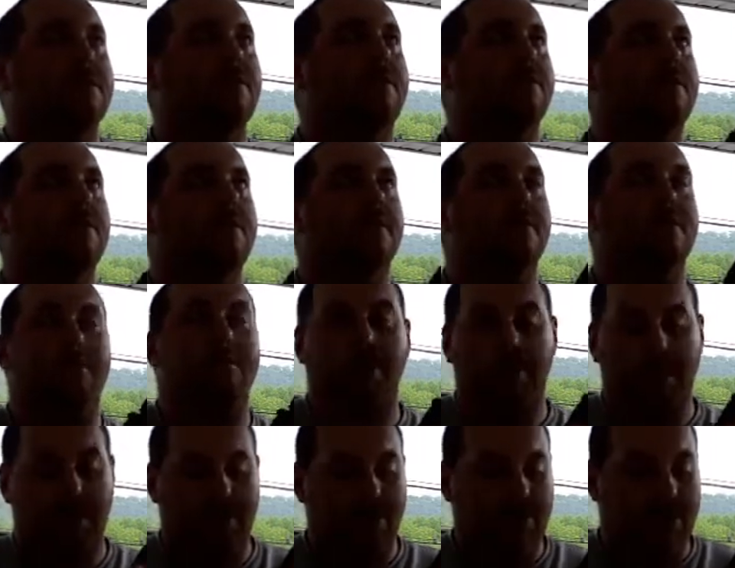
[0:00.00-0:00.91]
of
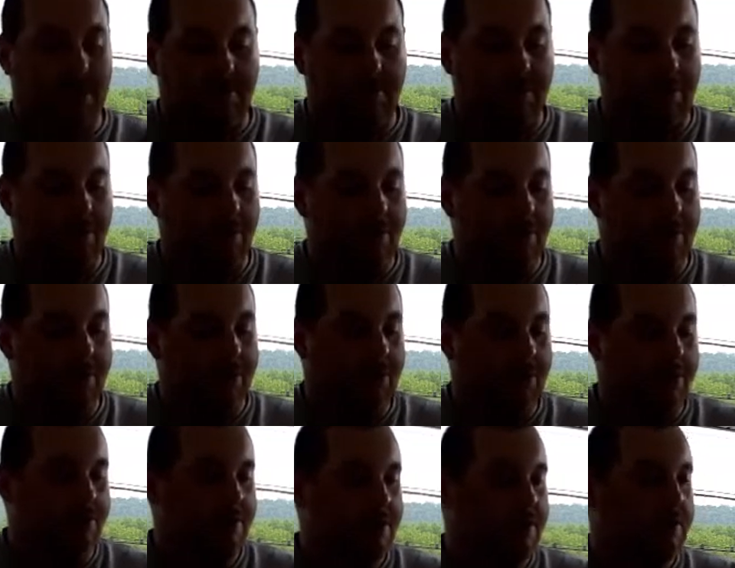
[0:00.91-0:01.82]
things have been
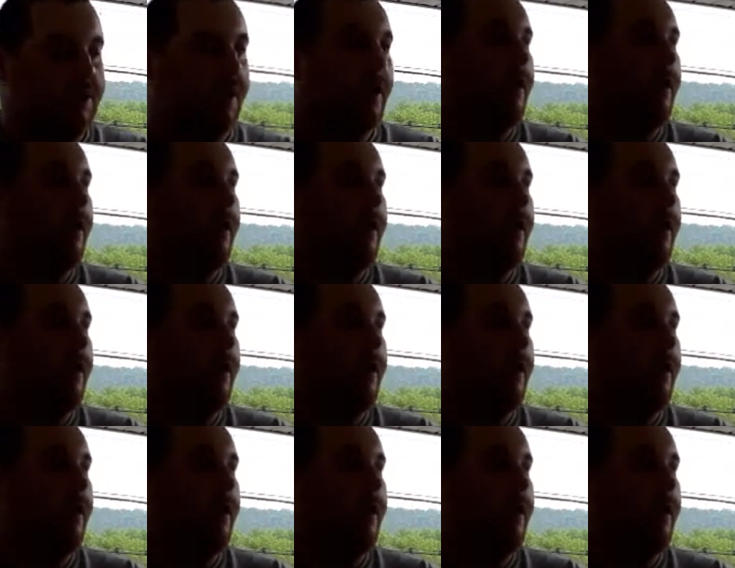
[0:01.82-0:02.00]
produced.